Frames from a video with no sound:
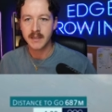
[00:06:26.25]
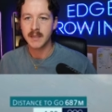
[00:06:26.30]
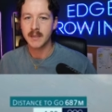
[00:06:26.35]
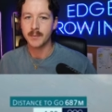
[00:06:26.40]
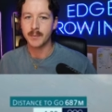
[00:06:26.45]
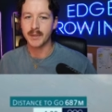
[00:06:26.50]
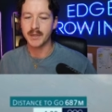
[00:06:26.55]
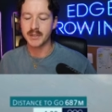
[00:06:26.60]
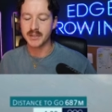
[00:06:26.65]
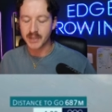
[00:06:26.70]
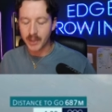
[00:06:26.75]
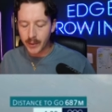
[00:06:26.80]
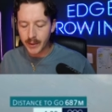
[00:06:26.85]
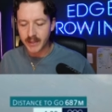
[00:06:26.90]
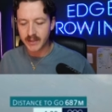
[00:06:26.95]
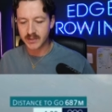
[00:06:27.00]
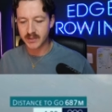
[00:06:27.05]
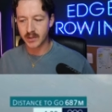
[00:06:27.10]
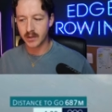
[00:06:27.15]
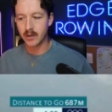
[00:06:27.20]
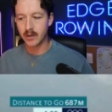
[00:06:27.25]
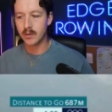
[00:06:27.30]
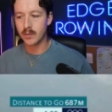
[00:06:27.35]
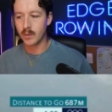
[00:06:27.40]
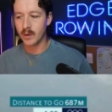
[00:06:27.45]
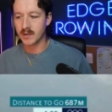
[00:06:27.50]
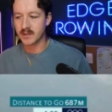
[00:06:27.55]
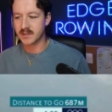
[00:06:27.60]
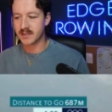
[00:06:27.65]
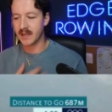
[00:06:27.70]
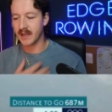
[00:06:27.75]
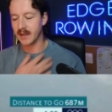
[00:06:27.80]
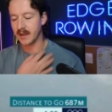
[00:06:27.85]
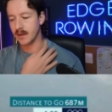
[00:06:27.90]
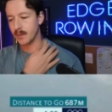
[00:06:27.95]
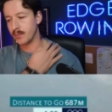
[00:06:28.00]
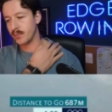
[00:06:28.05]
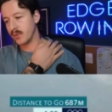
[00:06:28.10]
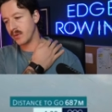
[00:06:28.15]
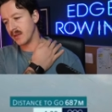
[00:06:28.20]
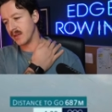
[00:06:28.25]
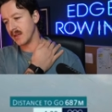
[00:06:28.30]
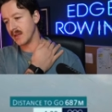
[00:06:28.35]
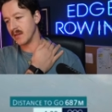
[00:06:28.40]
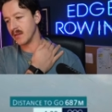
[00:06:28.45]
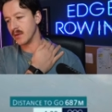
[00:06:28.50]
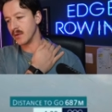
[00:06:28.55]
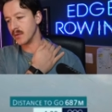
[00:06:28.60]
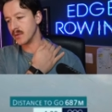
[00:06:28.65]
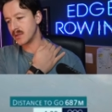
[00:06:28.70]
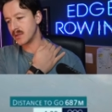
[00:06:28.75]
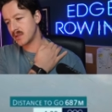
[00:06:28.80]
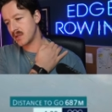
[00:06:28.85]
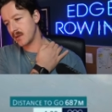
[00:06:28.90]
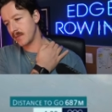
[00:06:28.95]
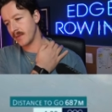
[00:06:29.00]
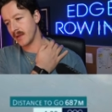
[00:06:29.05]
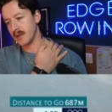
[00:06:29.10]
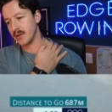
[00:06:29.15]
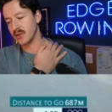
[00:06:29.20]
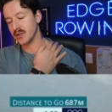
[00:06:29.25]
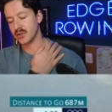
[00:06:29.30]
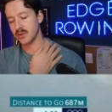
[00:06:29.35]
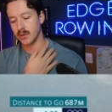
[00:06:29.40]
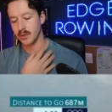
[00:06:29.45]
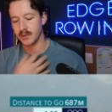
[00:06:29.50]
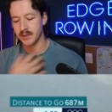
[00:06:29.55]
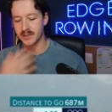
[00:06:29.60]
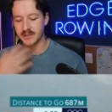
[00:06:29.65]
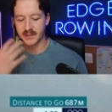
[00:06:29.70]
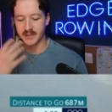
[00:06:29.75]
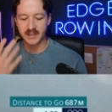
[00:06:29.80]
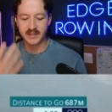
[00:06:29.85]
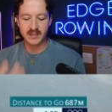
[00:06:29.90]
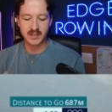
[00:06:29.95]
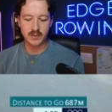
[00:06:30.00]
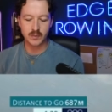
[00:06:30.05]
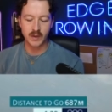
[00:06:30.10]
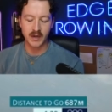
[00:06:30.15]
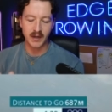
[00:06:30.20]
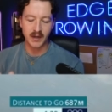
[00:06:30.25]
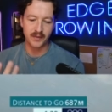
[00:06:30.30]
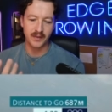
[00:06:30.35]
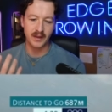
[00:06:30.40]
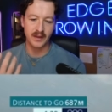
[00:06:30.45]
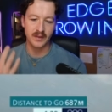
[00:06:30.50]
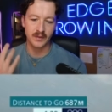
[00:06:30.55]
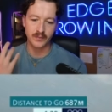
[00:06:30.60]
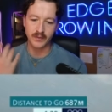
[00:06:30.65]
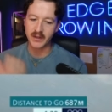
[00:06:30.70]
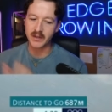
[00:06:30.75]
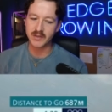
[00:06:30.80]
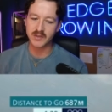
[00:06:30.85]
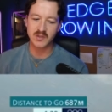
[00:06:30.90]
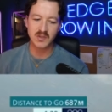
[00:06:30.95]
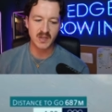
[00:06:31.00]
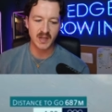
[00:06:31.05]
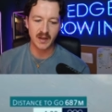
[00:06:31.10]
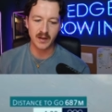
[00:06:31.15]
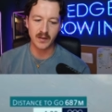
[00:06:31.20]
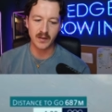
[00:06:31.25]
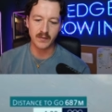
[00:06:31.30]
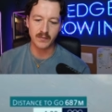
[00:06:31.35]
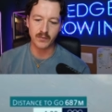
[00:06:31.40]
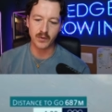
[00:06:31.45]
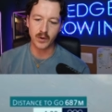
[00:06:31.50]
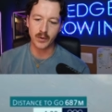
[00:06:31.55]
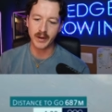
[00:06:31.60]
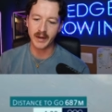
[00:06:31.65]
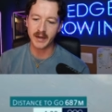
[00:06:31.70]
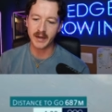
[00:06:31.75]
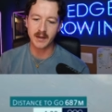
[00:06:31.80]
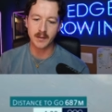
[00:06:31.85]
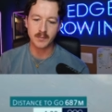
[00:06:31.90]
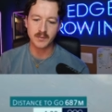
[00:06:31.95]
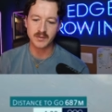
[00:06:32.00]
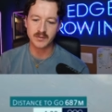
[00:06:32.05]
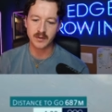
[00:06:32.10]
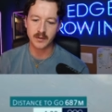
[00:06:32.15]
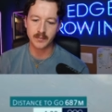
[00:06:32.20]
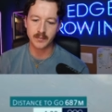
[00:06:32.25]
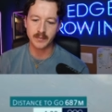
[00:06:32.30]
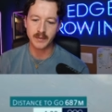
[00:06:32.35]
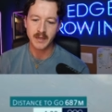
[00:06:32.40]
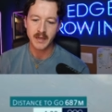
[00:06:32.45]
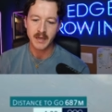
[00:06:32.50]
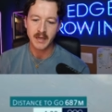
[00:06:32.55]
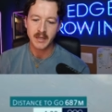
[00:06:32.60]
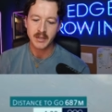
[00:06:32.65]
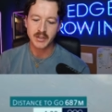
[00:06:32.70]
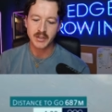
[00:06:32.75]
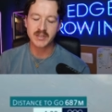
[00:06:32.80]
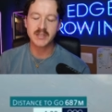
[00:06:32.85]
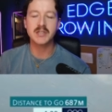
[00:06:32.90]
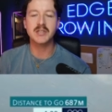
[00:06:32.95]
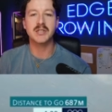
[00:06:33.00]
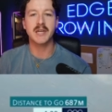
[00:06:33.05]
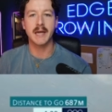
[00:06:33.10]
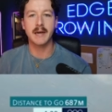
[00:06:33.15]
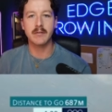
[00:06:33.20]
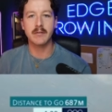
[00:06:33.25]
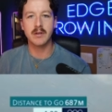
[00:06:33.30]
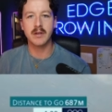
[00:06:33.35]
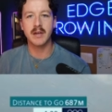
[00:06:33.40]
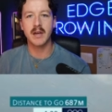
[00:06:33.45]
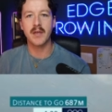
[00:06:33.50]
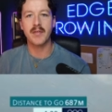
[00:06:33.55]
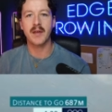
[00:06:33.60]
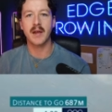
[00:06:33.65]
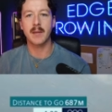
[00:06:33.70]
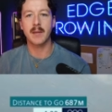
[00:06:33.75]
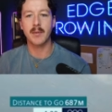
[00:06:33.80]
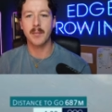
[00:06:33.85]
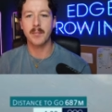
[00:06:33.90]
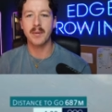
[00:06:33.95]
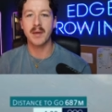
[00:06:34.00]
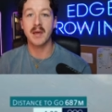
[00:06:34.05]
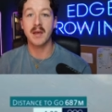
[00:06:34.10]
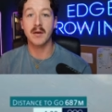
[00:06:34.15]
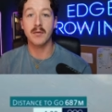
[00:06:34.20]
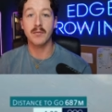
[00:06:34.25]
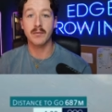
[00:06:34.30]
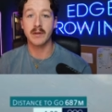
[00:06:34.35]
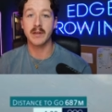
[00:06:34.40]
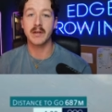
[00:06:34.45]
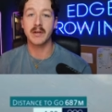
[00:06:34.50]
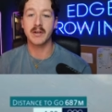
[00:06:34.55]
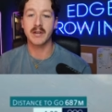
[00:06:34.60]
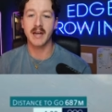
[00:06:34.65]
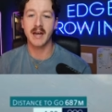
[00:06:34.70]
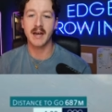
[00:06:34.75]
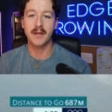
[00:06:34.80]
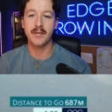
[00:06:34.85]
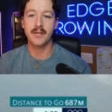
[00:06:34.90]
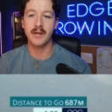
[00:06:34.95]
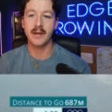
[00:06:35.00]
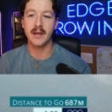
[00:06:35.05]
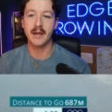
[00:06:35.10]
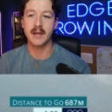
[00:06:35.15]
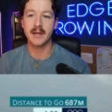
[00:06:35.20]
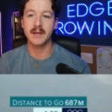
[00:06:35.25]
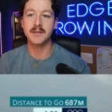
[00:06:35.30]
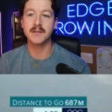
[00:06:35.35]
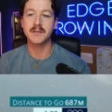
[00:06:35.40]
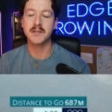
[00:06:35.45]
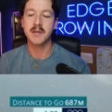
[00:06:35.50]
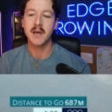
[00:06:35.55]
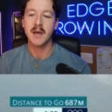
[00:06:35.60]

but you're doing so while staying completely loose in your shoulders. And this is where I think the real skill of rowing comes from, just in general. And I think about being a really good athlete is